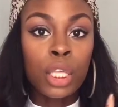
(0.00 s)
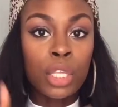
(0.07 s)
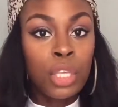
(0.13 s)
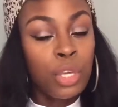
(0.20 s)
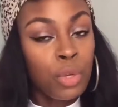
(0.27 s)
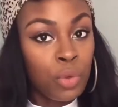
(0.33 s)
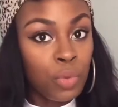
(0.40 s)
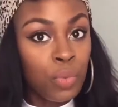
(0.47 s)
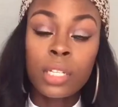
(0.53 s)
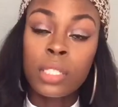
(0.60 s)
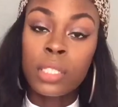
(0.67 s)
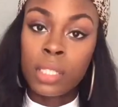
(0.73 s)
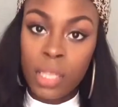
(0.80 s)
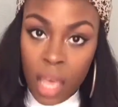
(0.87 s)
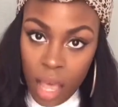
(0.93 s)
you.
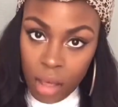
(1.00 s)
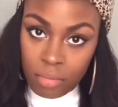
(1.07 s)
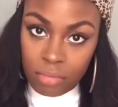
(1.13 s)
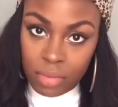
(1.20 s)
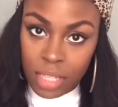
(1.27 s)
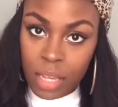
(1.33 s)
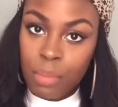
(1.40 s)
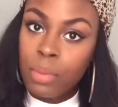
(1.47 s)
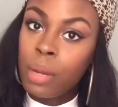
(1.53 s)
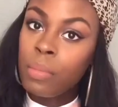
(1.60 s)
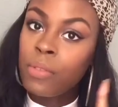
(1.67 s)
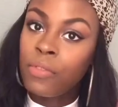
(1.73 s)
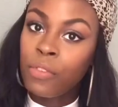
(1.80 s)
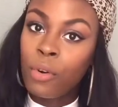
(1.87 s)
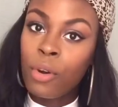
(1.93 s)
So, tip
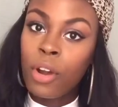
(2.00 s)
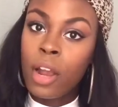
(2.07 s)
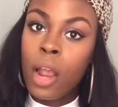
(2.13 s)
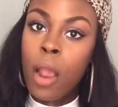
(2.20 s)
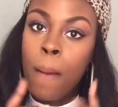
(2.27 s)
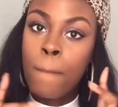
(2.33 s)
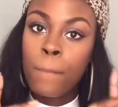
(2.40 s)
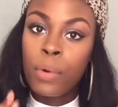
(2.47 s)
number 4,